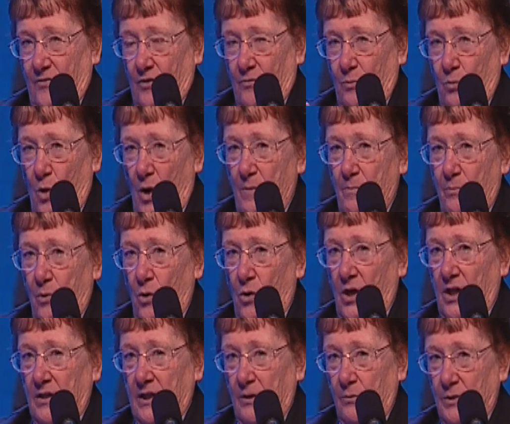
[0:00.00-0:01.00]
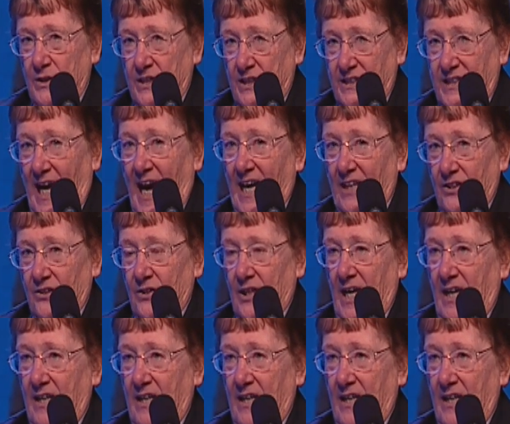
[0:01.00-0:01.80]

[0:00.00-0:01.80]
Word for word: for one ball. It was a dollar,